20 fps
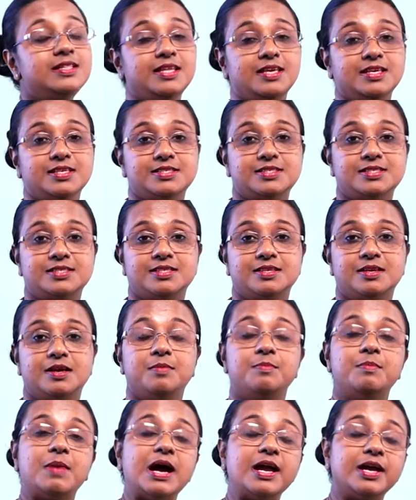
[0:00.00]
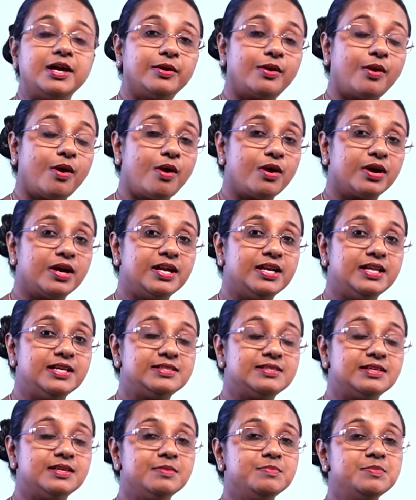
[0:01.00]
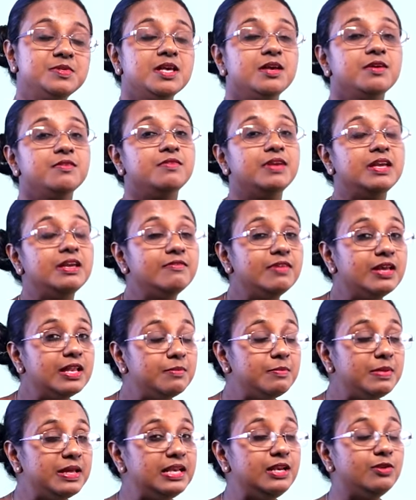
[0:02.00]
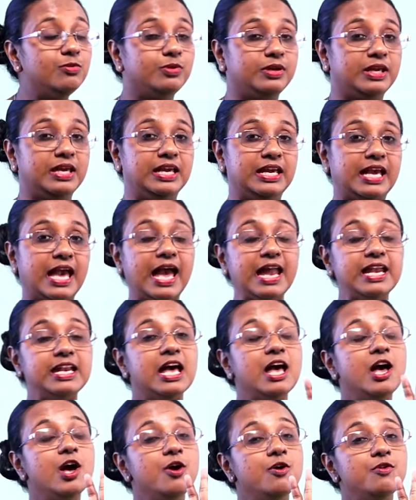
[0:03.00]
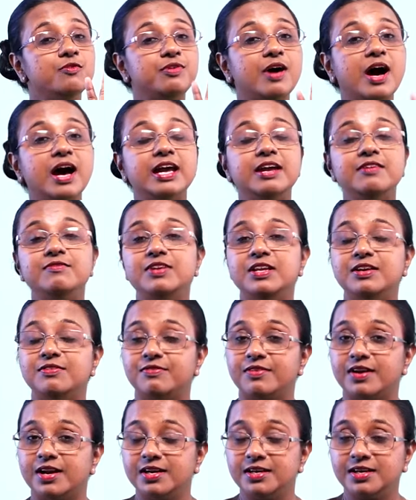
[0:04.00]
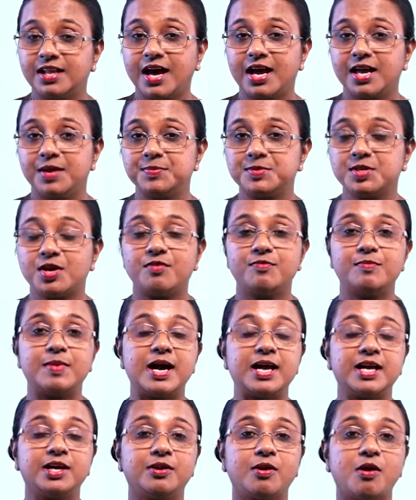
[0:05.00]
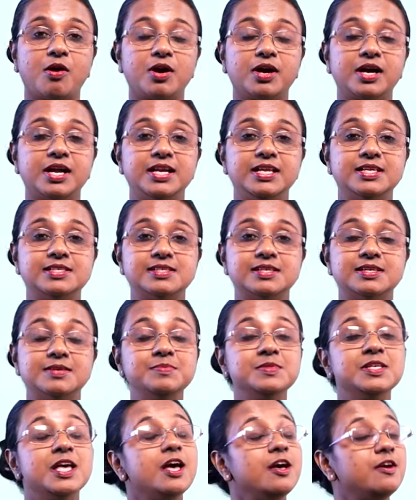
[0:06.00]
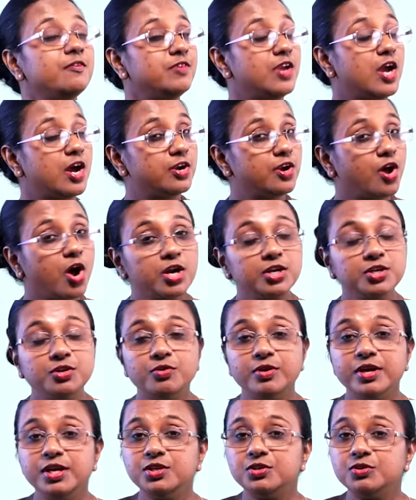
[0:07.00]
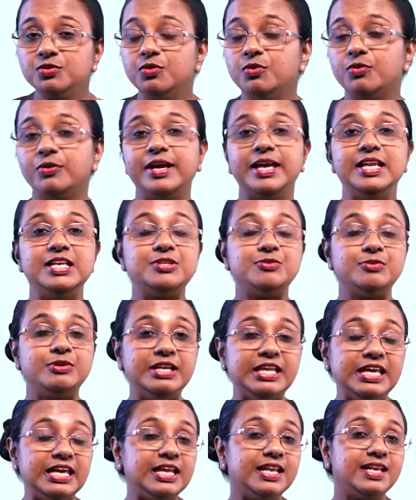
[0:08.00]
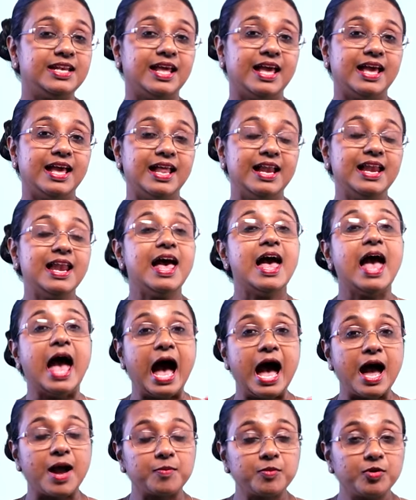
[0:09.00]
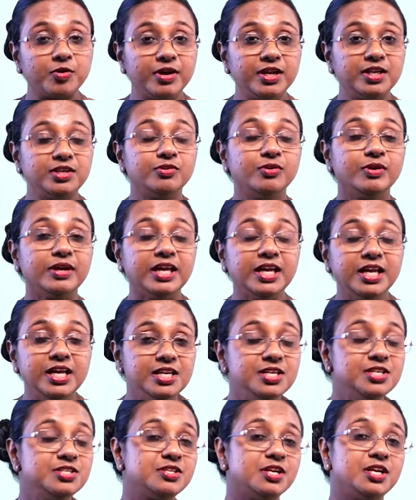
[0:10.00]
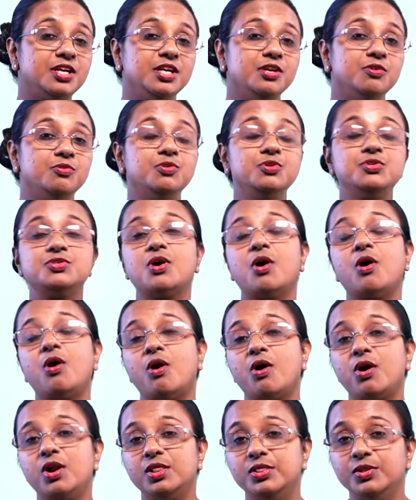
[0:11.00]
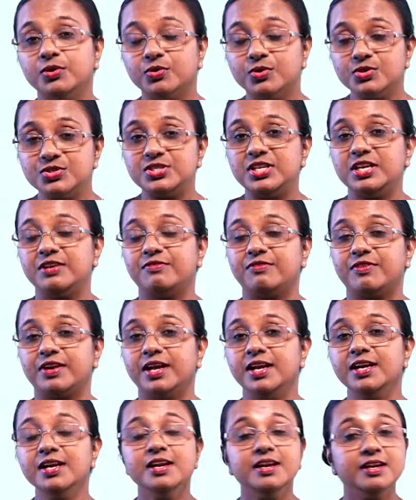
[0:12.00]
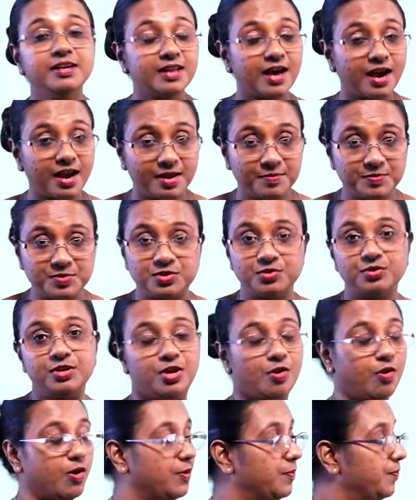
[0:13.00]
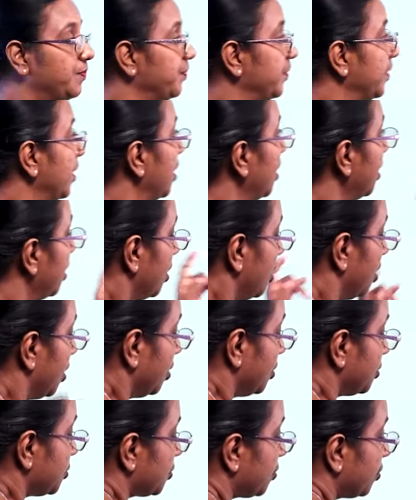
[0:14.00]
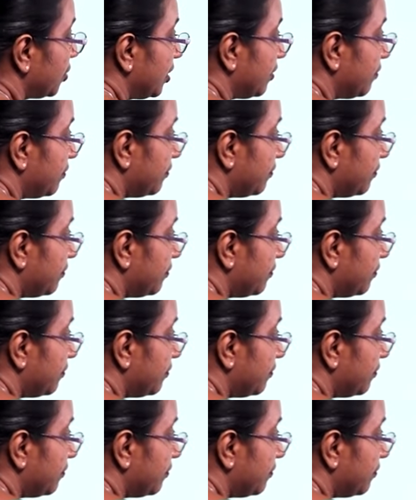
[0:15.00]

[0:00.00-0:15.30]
this microorganisms, we will be looking at 5 different types of microorganisms. We are not going to go into detail. I am going to introduce all those different types to you all. So the